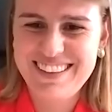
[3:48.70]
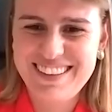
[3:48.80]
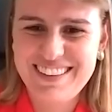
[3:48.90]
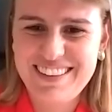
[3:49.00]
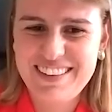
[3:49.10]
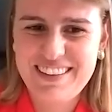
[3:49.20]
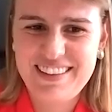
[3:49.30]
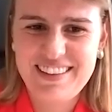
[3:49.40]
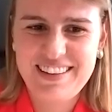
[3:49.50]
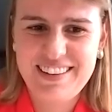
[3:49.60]

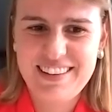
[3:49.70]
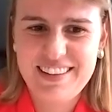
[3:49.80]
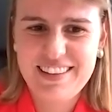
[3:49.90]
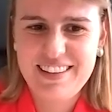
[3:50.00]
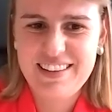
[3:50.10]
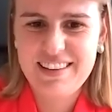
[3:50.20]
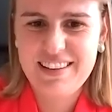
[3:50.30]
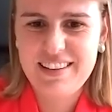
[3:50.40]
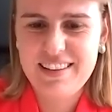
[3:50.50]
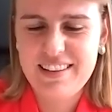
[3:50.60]

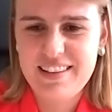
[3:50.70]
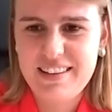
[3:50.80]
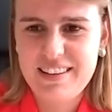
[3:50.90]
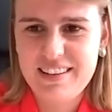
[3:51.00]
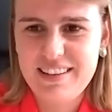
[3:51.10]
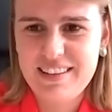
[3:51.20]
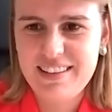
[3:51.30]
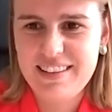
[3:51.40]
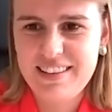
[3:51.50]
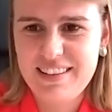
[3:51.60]

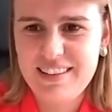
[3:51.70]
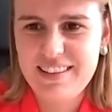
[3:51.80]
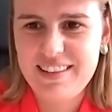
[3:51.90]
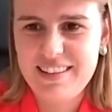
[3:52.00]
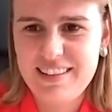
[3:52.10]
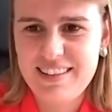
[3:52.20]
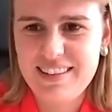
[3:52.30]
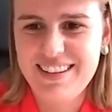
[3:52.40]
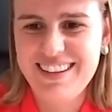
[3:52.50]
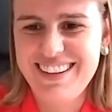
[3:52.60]

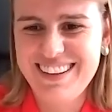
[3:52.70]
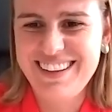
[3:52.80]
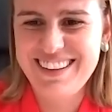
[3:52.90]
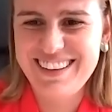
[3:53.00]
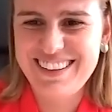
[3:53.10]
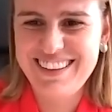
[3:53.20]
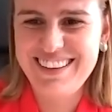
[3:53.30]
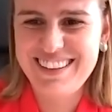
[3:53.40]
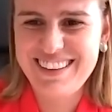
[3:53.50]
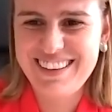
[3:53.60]

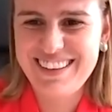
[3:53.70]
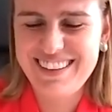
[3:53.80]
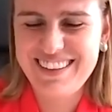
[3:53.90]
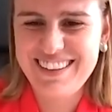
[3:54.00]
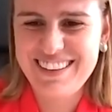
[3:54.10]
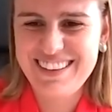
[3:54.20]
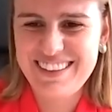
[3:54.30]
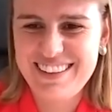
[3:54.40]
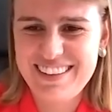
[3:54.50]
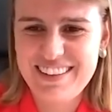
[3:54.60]

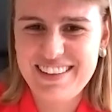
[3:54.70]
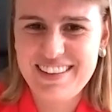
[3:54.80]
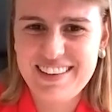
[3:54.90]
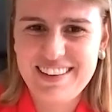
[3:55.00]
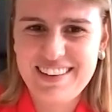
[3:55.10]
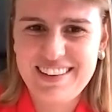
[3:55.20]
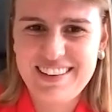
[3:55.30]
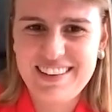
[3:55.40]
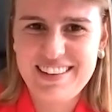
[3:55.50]
[no speech]